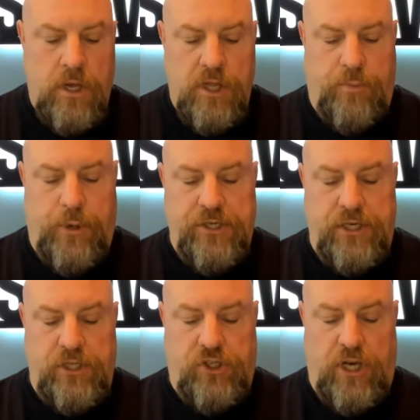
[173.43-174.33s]
The
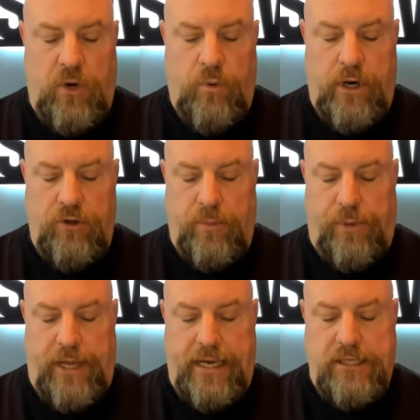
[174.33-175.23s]
president's son went on to
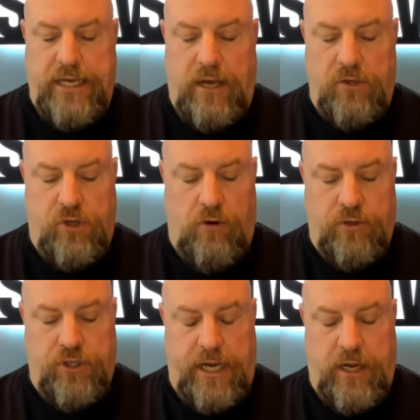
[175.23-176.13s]
blast House
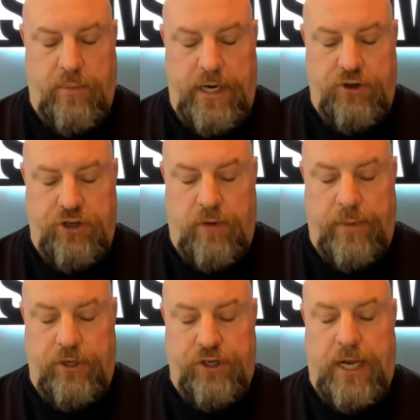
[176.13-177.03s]
Oversight Committee
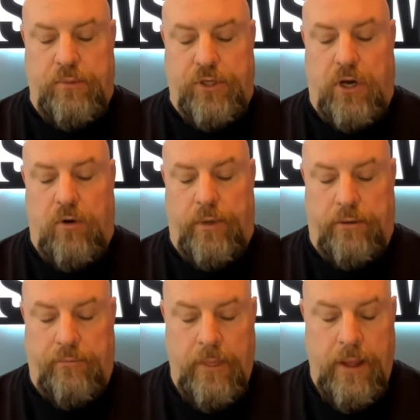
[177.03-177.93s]
Chairman James Comer,
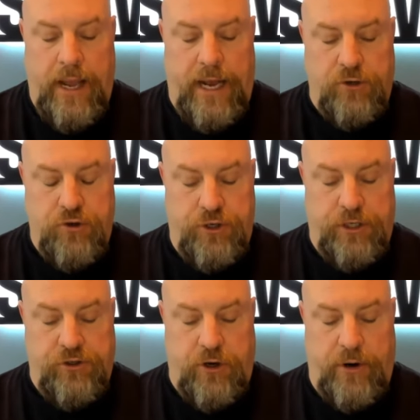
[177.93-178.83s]
House
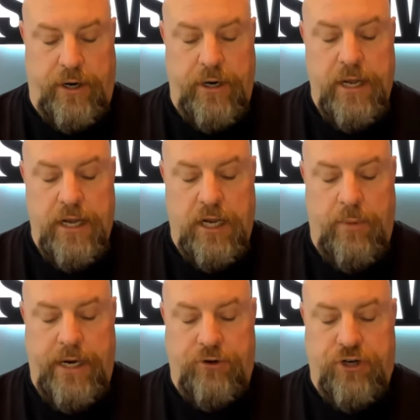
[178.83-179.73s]
Judiciary
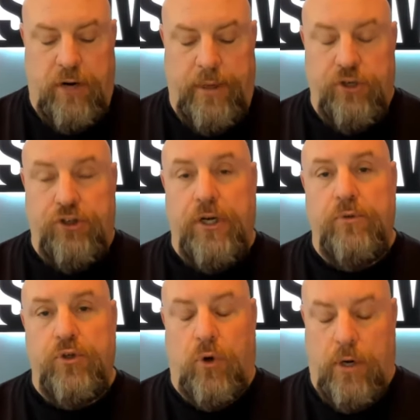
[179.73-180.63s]
Committee Chairman Jim
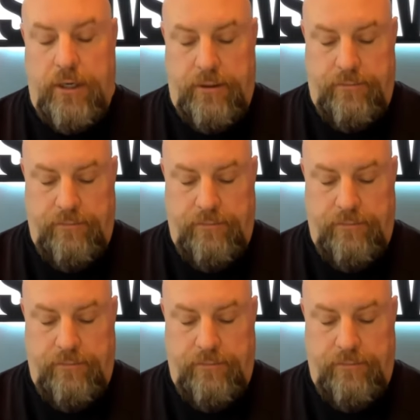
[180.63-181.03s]
Jordan,